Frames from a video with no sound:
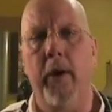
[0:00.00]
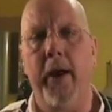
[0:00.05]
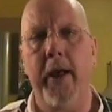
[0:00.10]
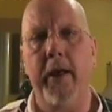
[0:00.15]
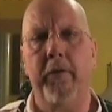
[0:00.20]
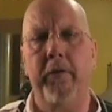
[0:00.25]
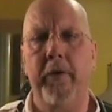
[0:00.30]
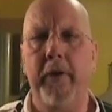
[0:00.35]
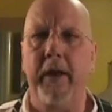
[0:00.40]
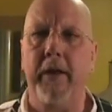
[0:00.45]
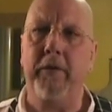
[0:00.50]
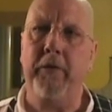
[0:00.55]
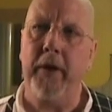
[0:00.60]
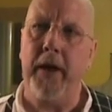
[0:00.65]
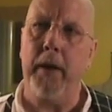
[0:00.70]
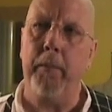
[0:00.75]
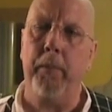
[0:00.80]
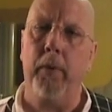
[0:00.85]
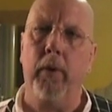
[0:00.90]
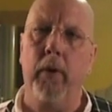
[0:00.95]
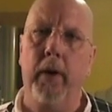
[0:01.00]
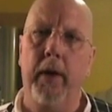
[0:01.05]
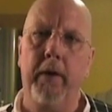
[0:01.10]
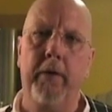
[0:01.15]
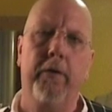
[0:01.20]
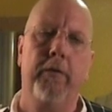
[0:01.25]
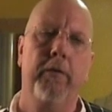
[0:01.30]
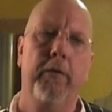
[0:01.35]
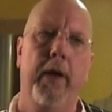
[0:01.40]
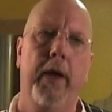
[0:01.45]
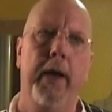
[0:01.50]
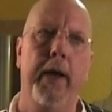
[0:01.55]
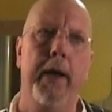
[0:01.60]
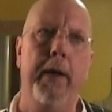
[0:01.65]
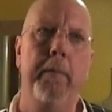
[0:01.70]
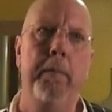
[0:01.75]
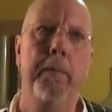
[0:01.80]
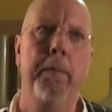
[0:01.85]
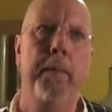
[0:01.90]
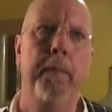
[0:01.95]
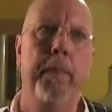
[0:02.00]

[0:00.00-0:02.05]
as an example, let's say